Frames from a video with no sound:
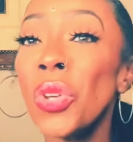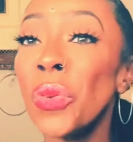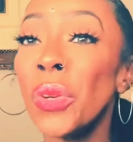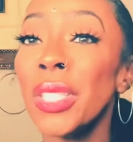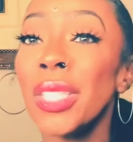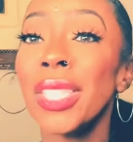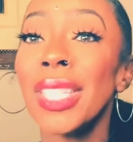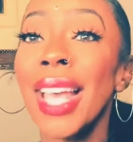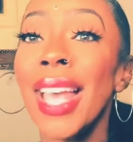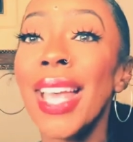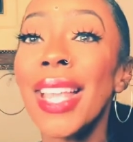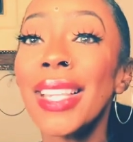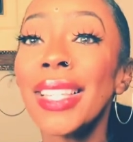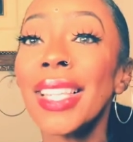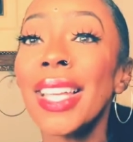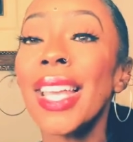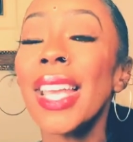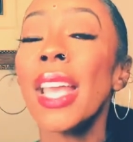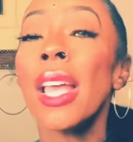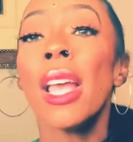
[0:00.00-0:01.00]

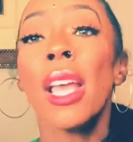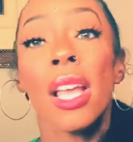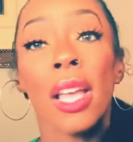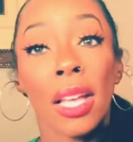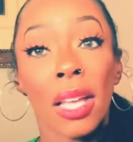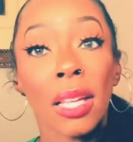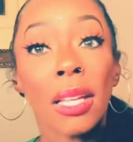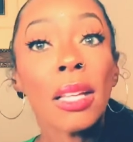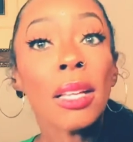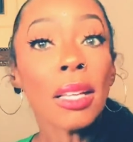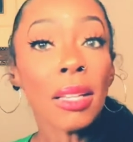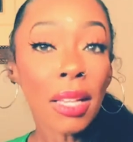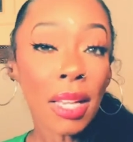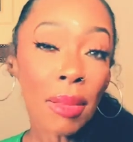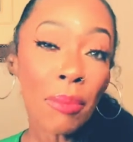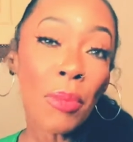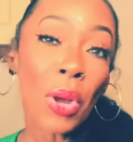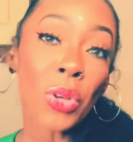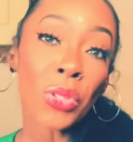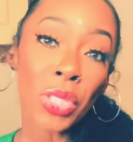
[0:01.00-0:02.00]
intently
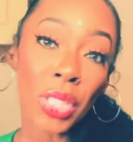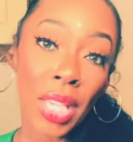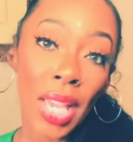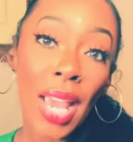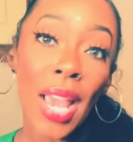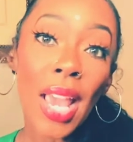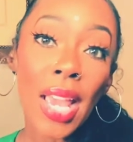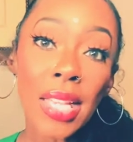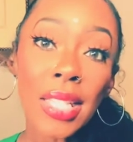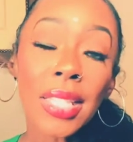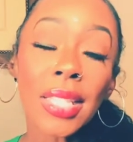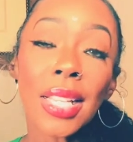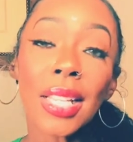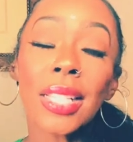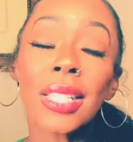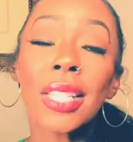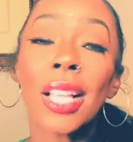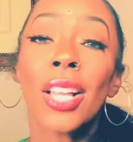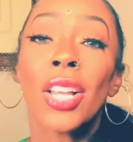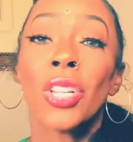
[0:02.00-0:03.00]
in most
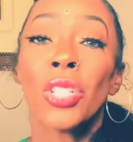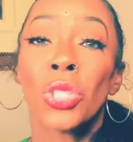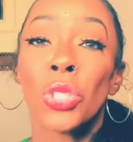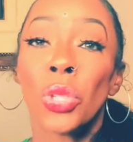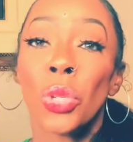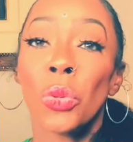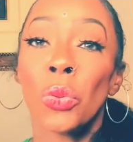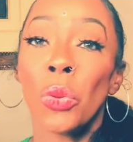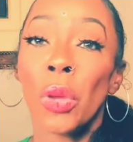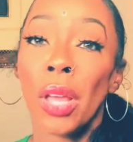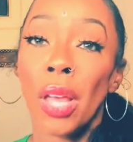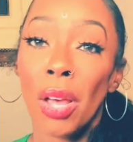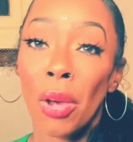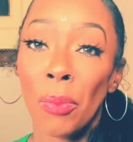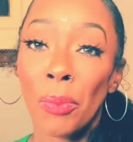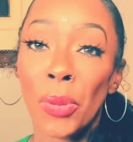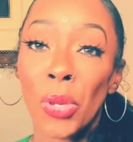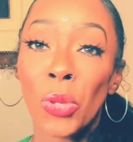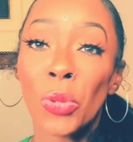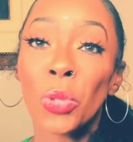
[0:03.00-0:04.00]
cases to
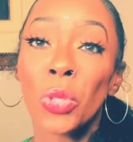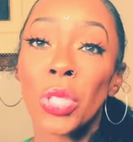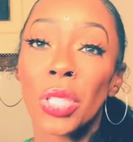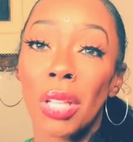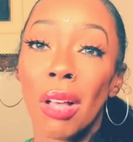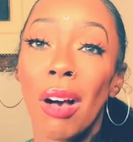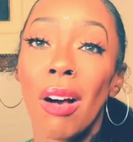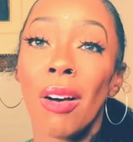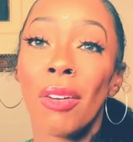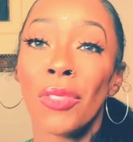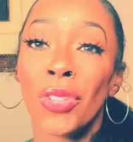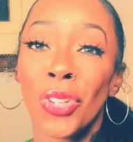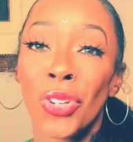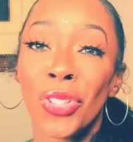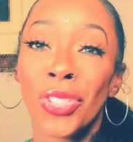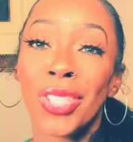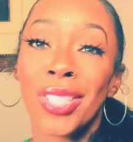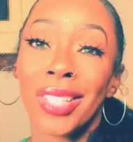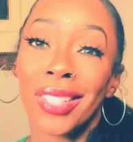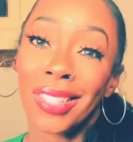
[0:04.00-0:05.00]
help you solve
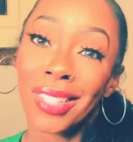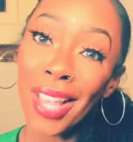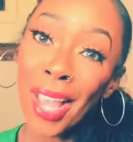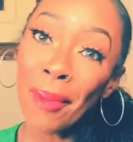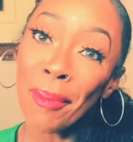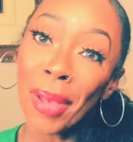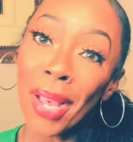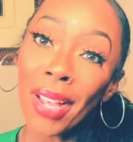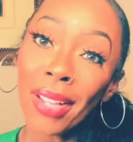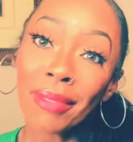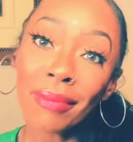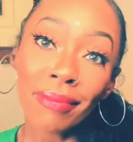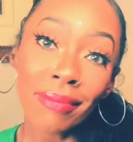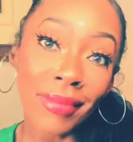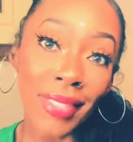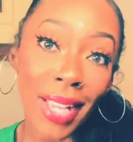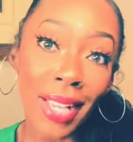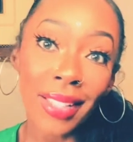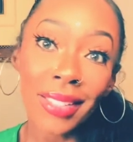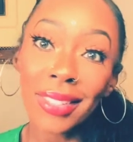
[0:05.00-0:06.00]
your dilemma.
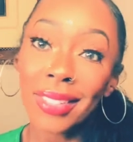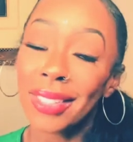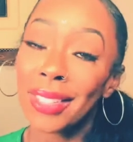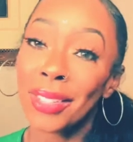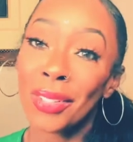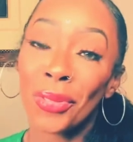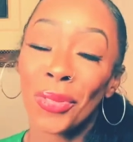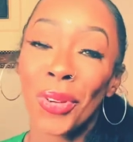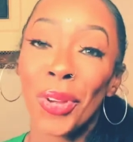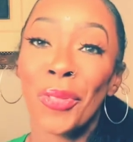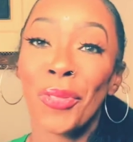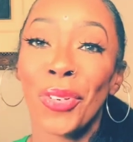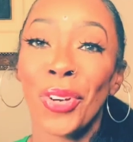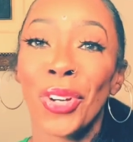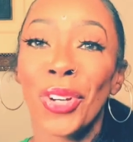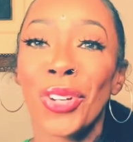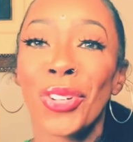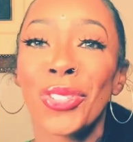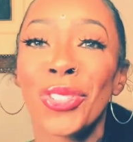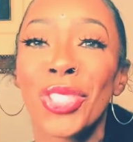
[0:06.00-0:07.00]
That's what
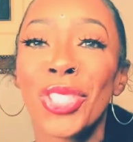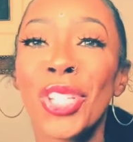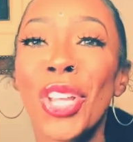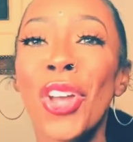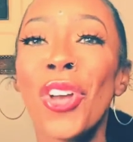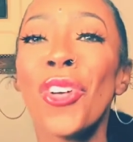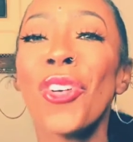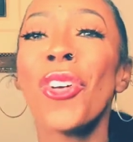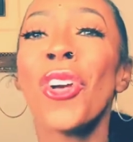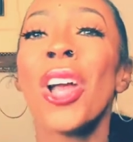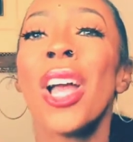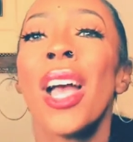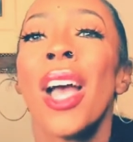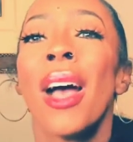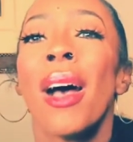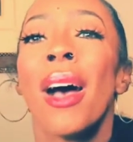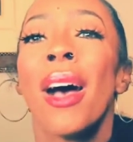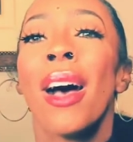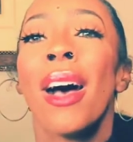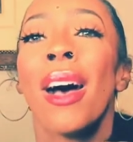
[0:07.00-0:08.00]
Virgos do.
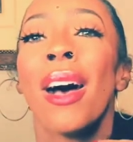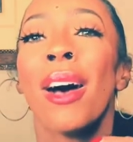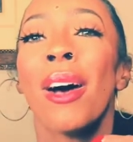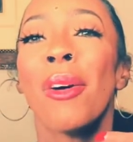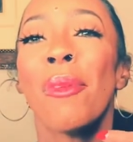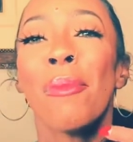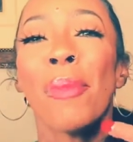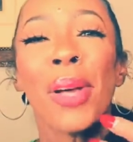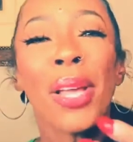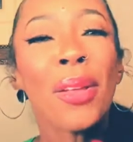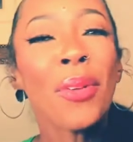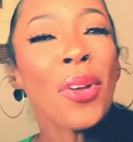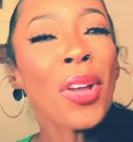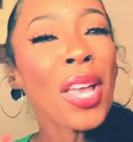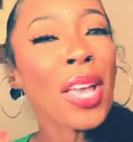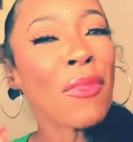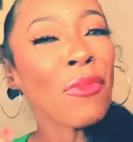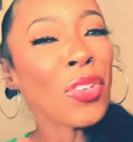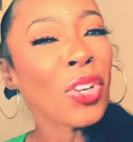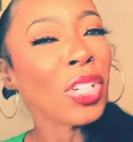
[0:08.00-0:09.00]
But
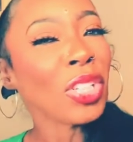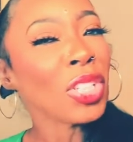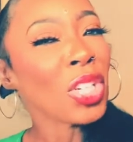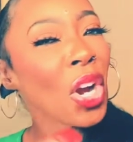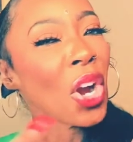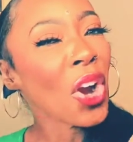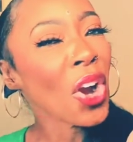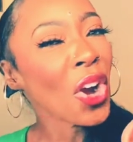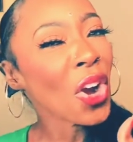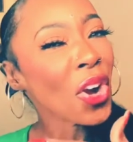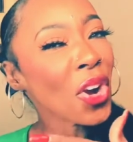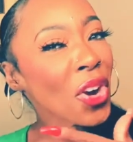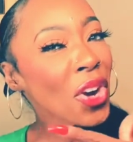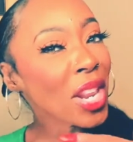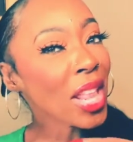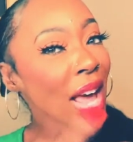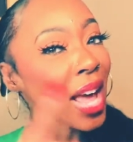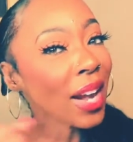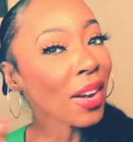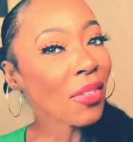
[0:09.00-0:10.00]
if you turn
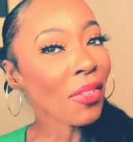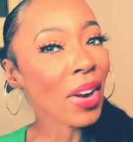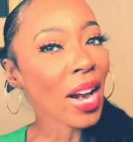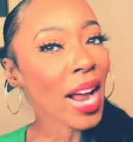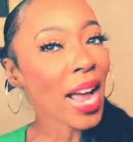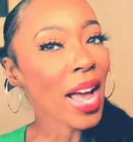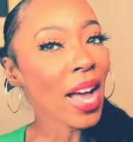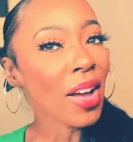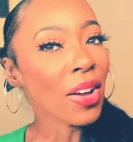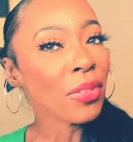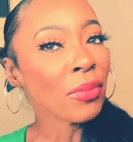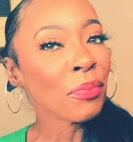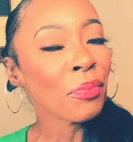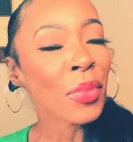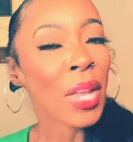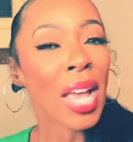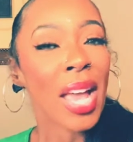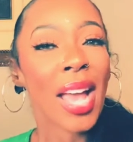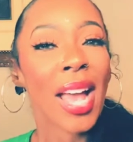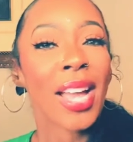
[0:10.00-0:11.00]
that around
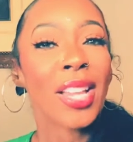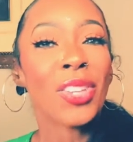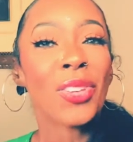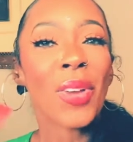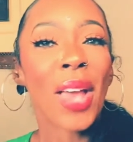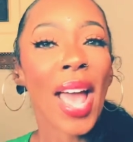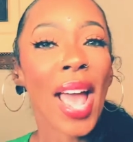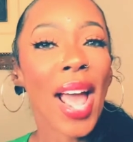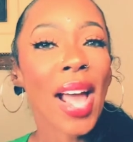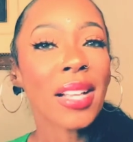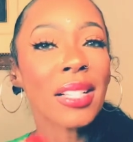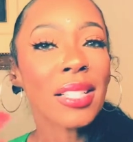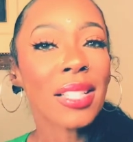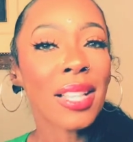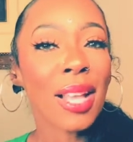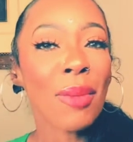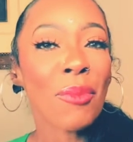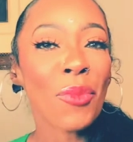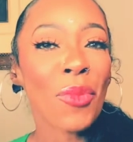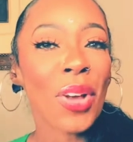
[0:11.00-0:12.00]
and you ask
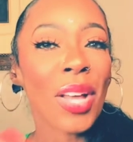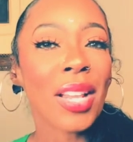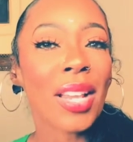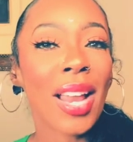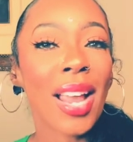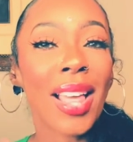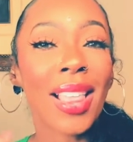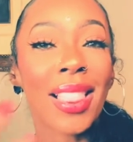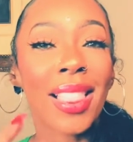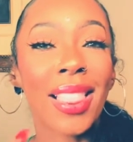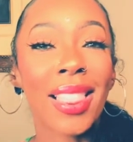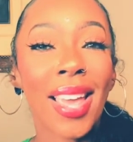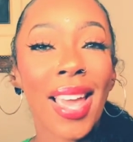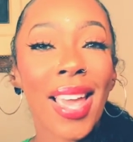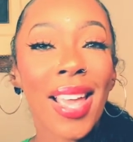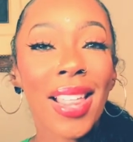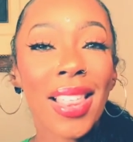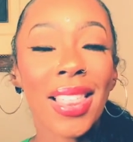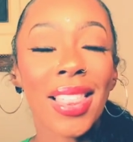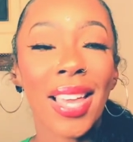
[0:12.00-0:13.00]
them what
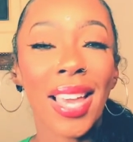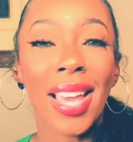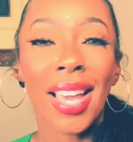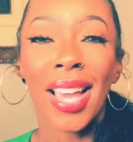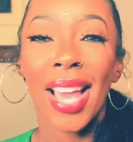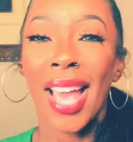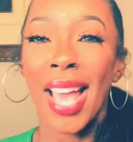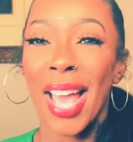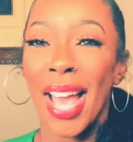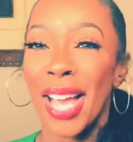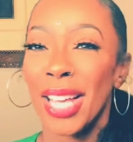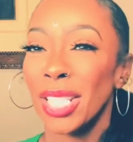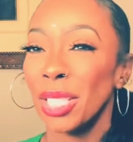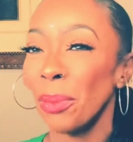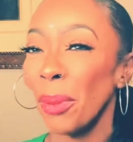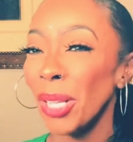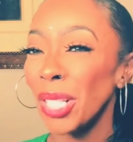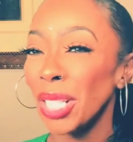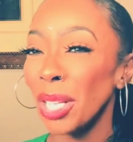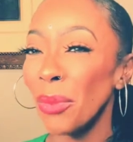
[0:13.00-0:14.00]
they think,
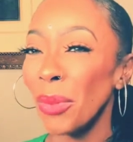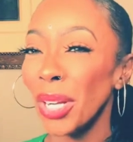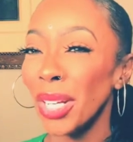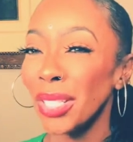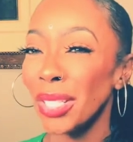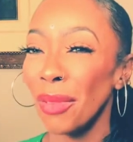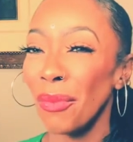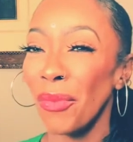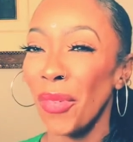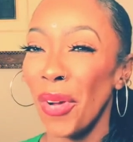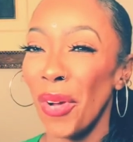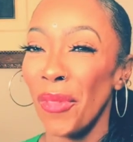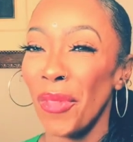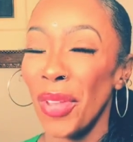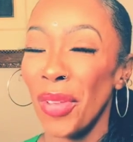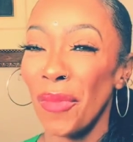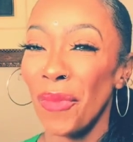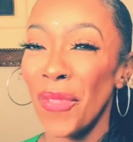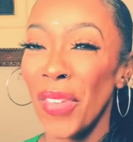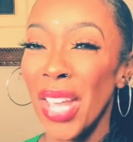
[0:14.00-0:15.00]
especially when it's
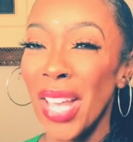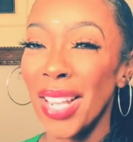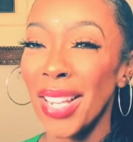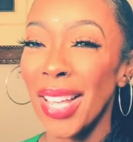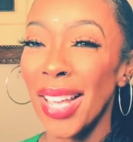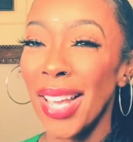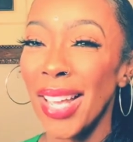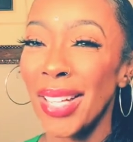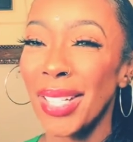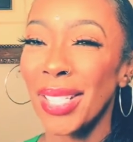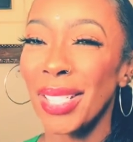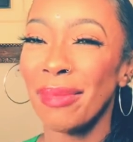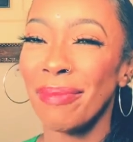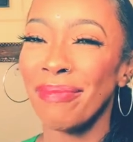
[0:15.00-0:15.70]
involving feelings,